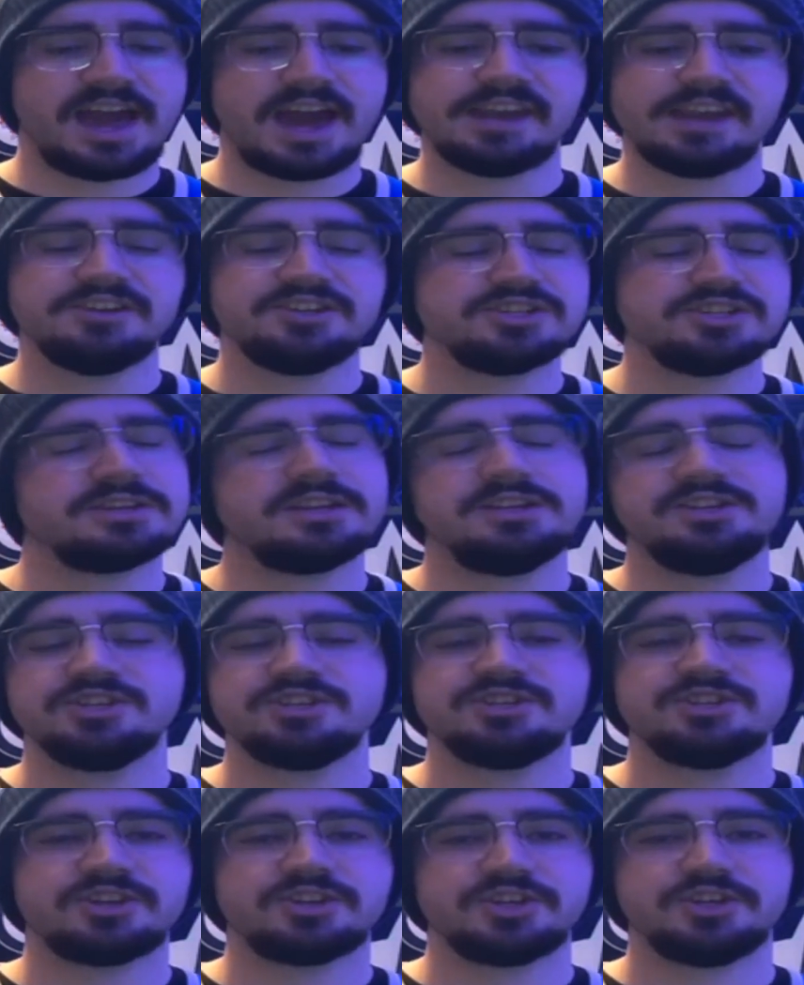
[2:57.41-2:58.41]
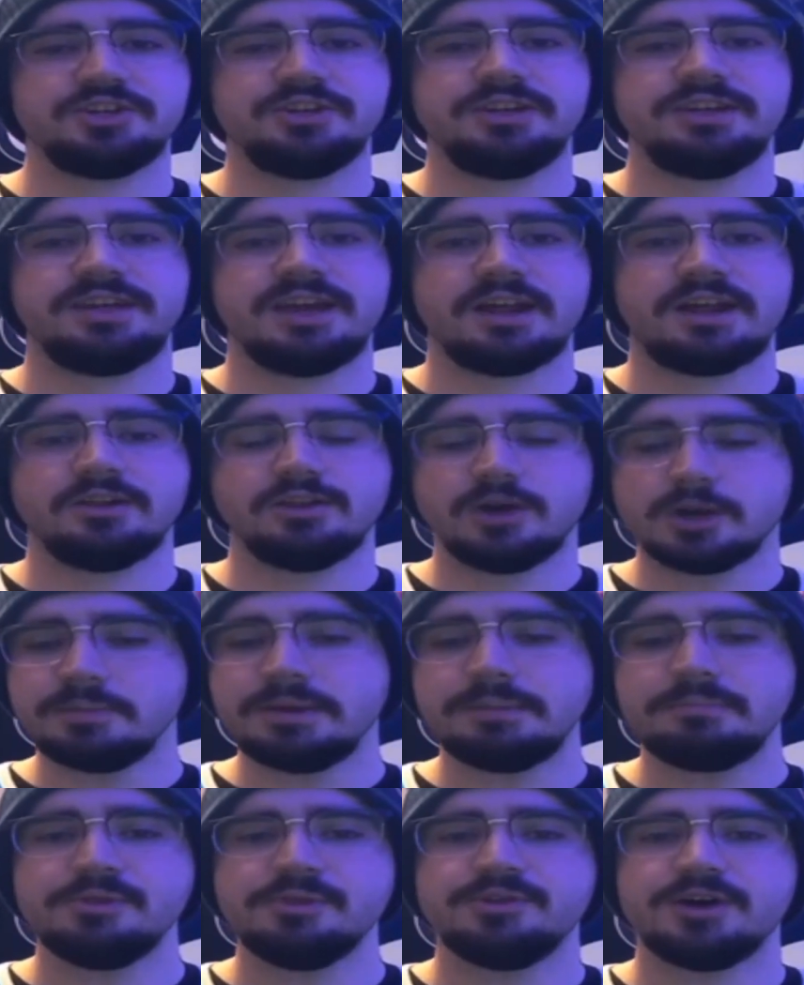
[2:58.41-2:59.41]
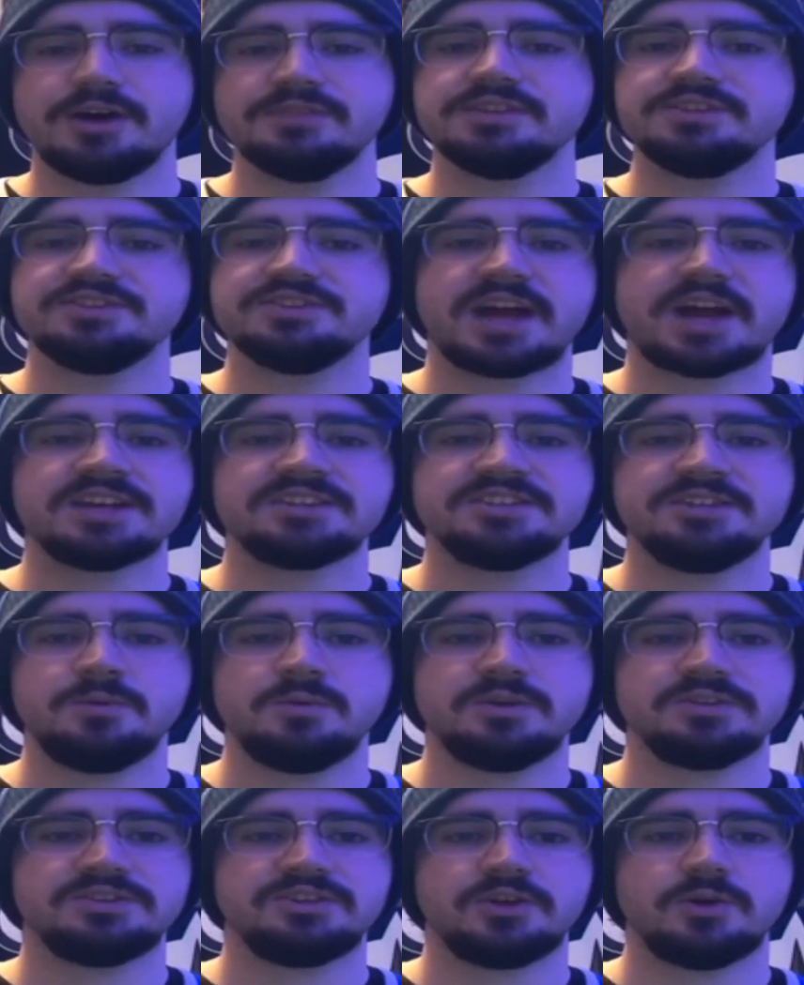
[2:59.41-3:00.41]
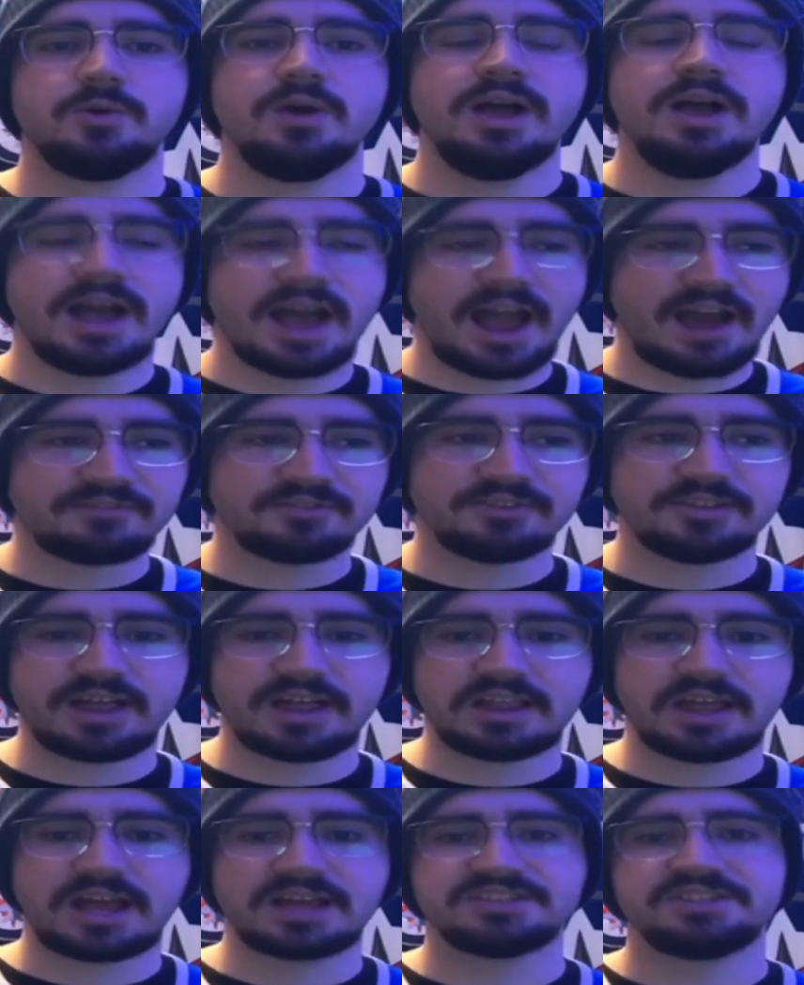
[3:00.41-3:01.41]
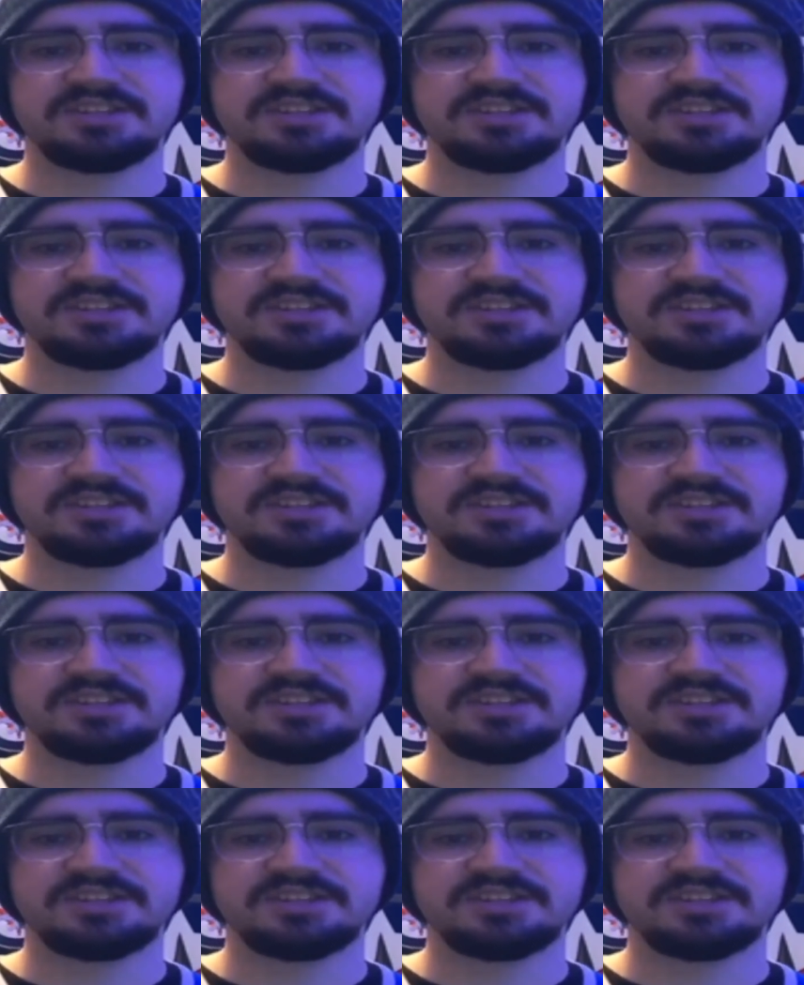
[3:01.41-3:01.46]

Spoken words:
And he's just such a good get. A lot of people thought that Stastny was, you know, after that last